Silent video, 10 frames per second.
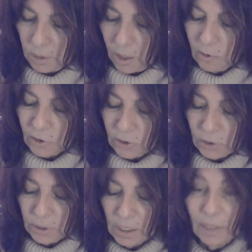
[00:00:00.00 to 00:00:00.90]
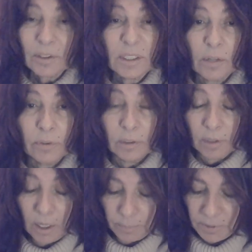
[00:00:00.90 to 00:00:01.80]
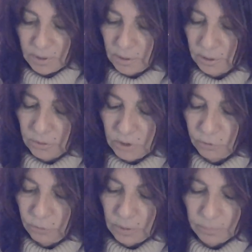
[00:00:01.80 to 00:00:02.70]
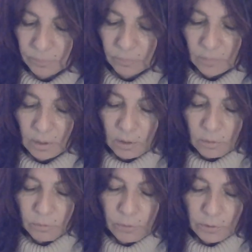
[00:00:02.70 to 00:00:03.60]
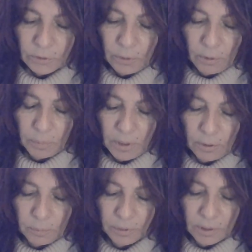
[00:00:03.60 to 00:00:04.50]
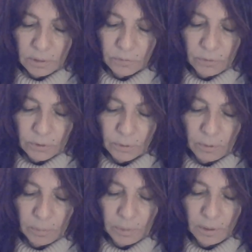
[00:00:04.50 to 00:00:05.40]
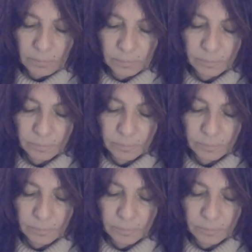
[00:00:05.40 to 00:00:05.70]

I was just looking at the Seven of Cups. It's a little different. For Scorpio, please. For Scorpio.